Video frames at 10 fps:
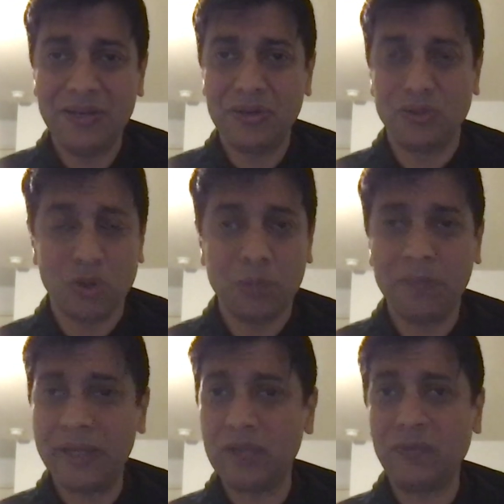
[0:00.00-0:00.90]
Rome,
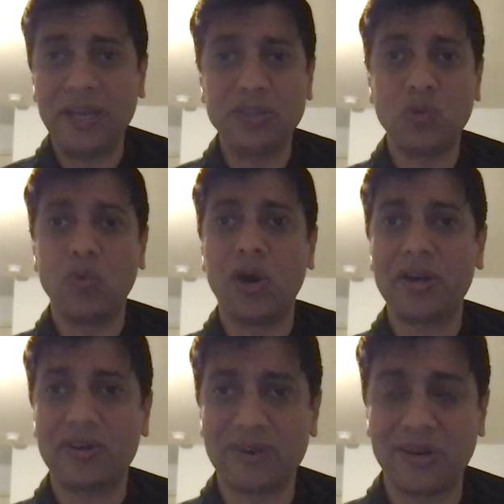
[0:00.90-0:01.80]
by the way, as you
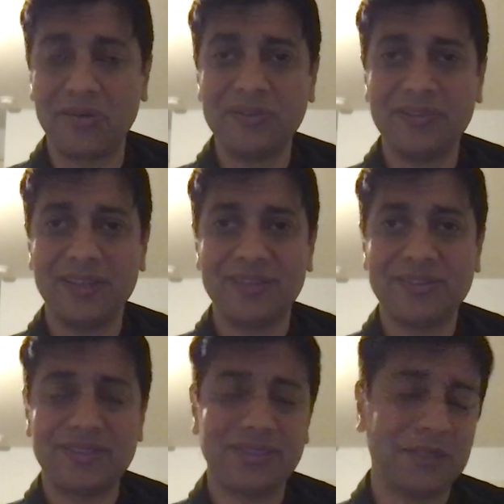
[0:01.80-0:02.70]
walk around,
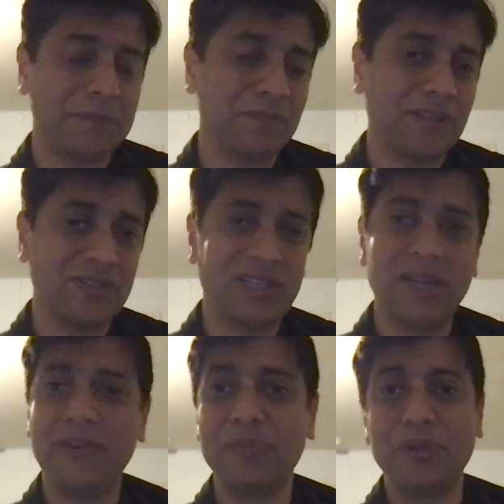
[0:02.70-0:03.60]
it's a
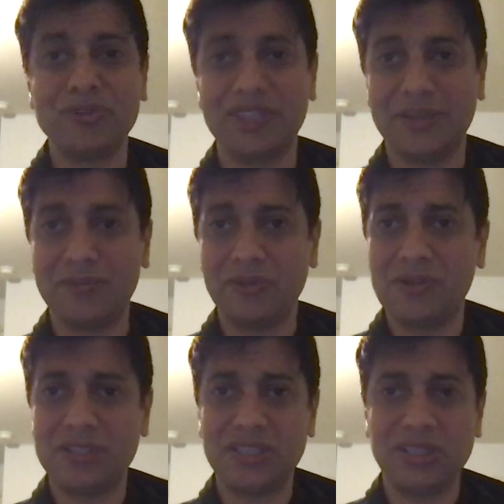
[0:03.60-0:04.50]
living museum. You will
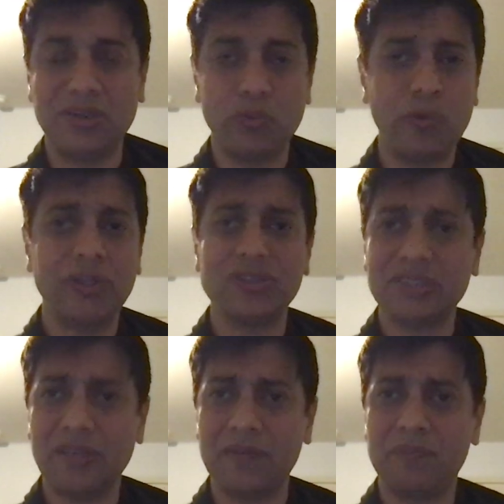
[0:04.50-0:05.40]
see ruins,
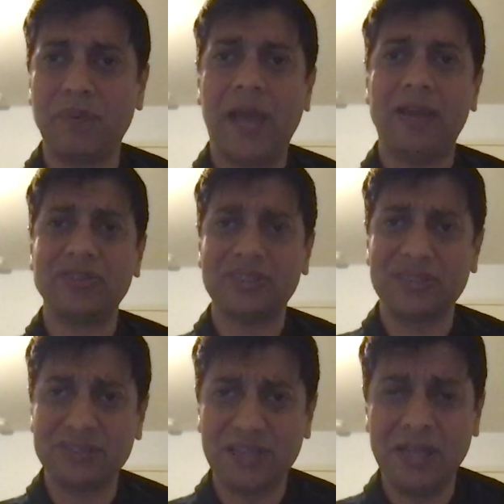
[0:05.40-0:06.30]
you have
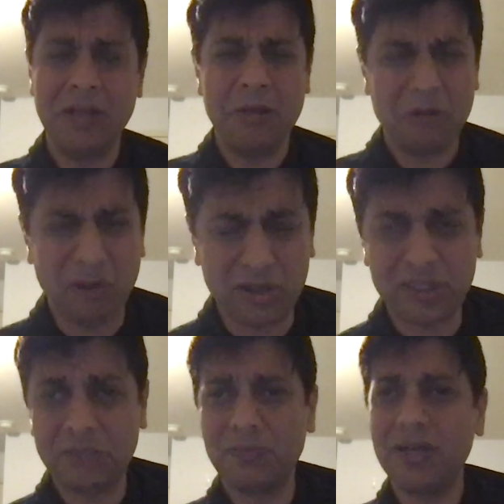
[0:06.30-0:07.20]
palaces,
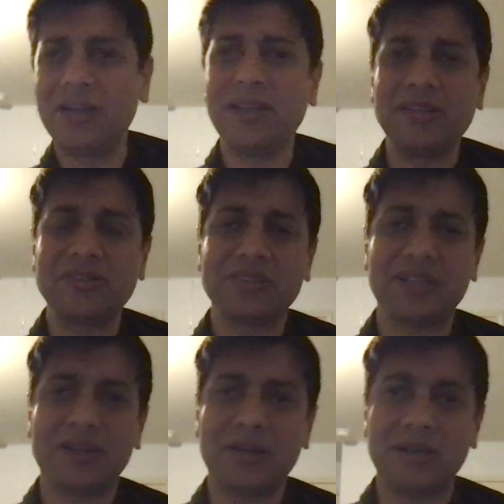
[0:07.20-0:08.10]
Gothic buildings,
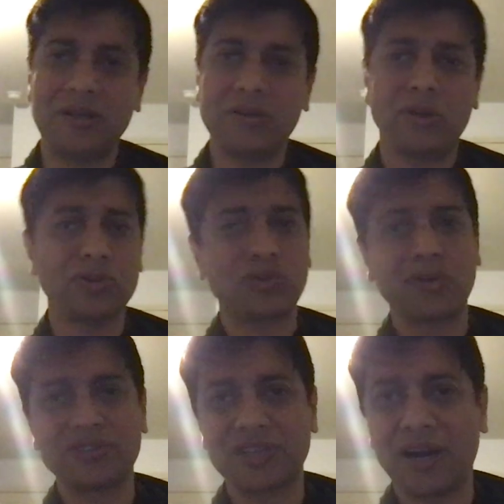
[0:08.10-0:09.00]

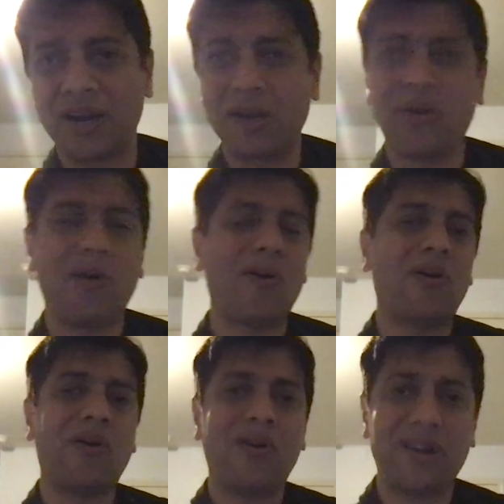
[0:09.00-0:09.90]
Renaissance art
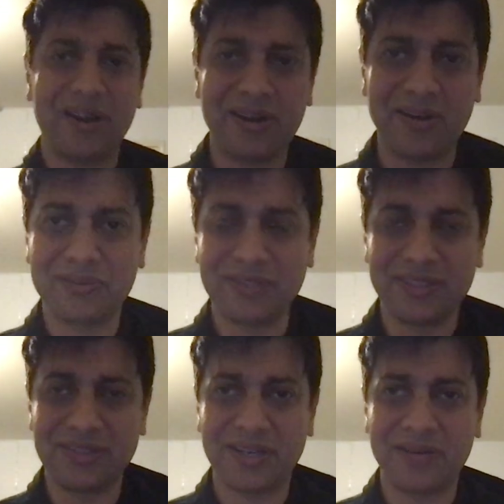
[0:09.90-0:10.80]
all around the
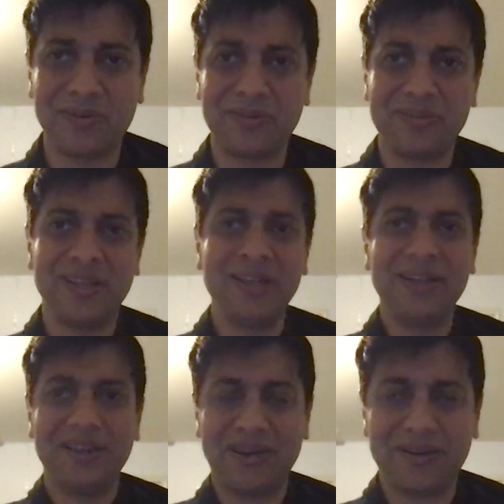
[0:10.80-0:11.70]
town,
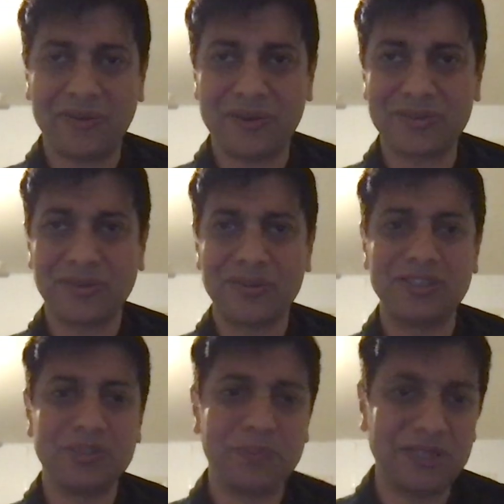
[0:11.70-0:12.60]
across all
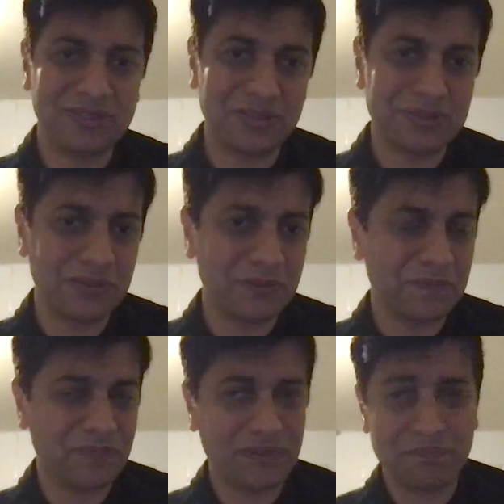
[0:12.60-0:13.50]
these spaces.
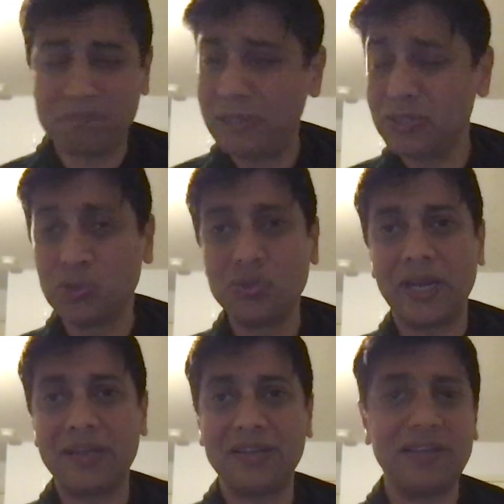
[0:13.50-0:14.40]
So please do
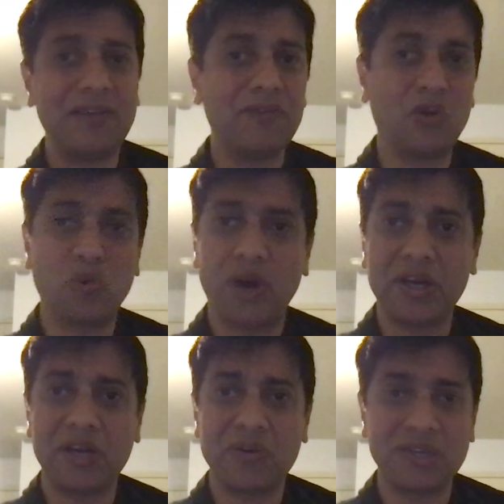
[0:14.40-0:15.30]
that in the evening. Walk
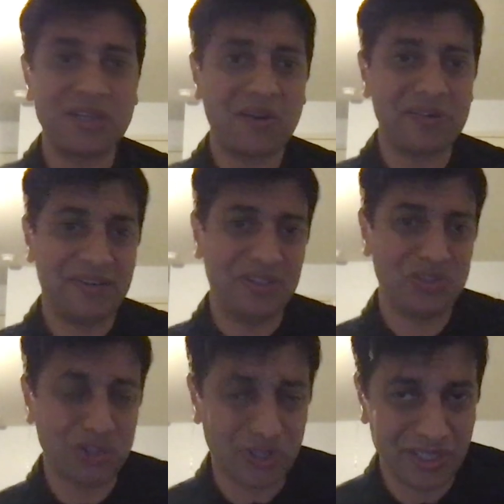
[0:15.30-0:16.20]
around the town and
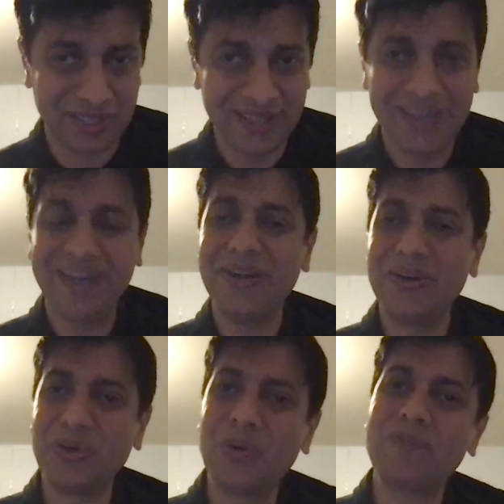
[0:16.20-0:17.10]
enjoy
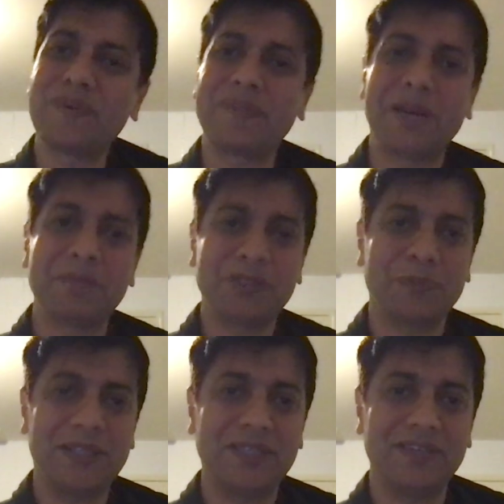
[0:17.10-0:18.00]
Rome from that
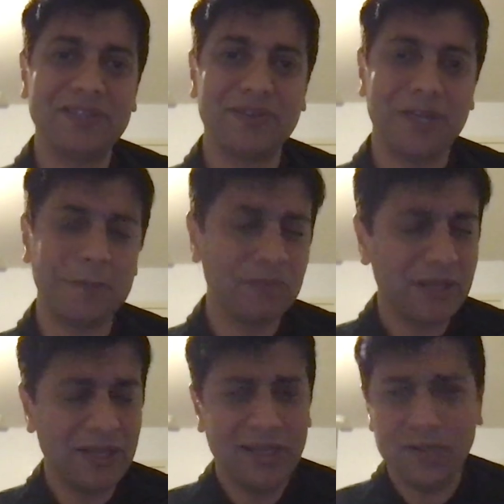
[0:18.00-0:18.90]
perspective as well.
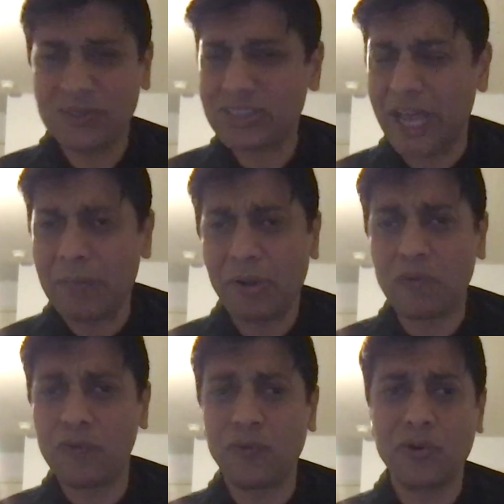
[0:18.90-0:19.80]
It was time around
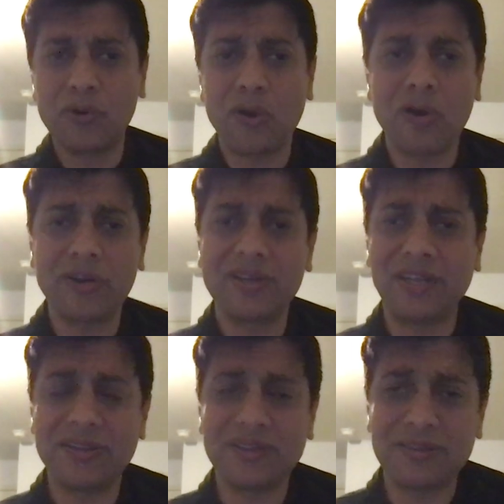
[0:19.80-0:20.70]
4 o'clock on
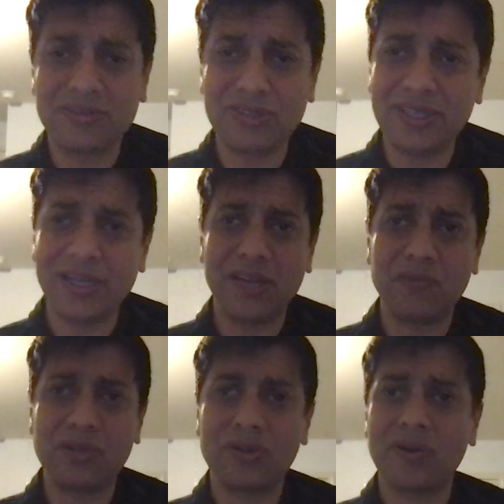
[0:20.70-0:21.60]
day three, and
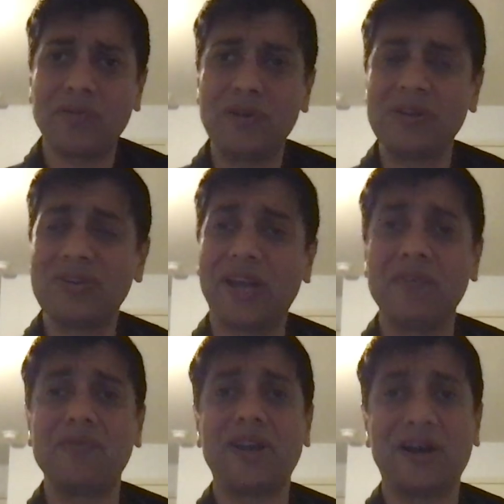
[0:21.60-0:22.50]
we thought we'll
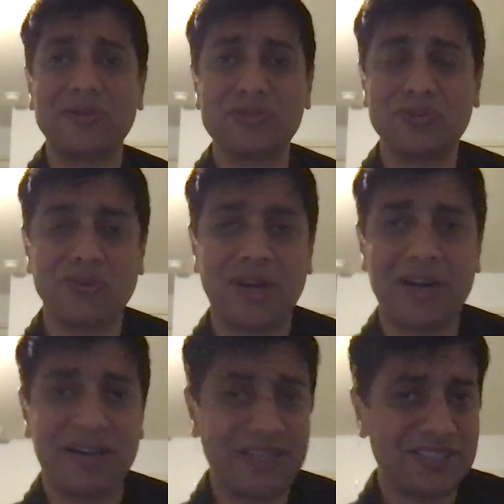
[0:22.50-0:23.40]
drive now to our
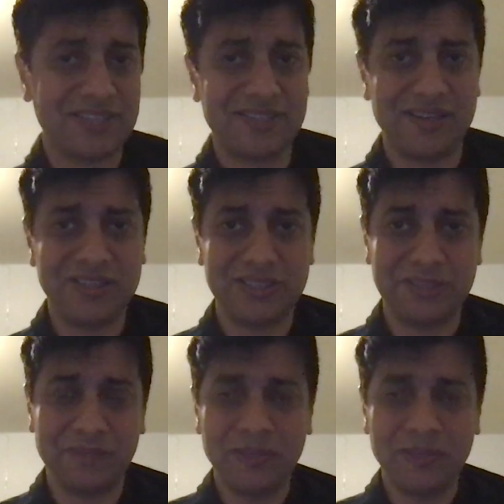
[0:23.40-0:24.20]
next destination,